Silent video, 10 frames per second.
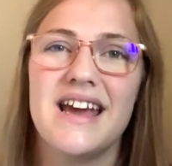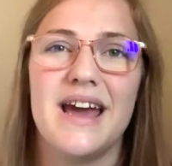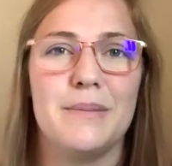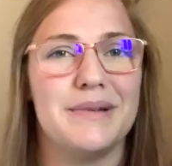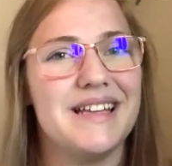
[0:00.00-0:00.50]

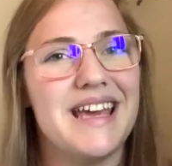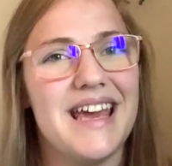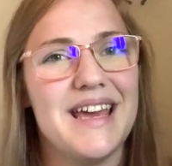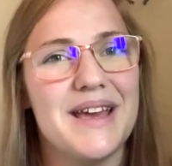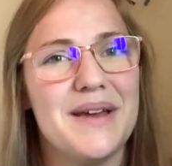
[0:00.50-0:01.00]
and played
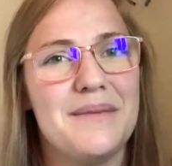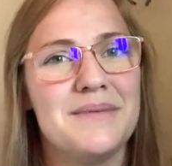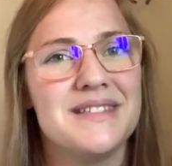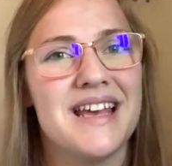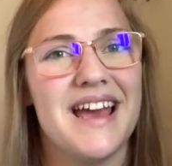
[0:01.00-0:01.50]

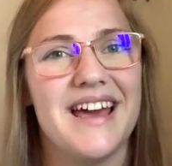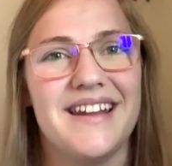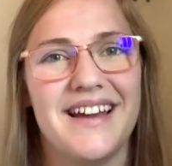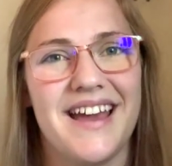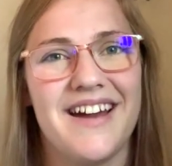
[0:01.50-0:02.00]
games and
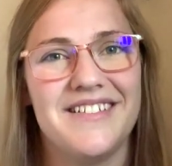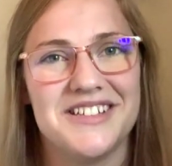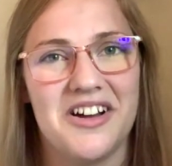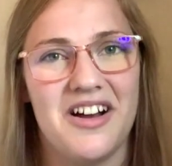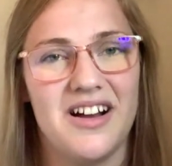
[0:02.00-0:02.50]
hung out and
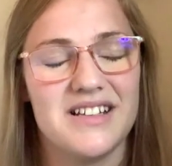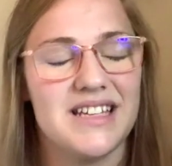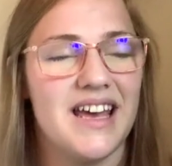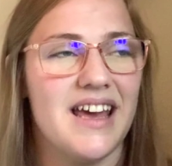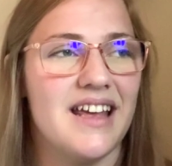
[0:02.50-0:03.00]
talked
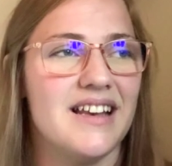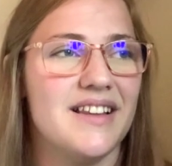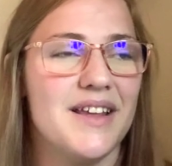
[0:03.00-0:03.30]
and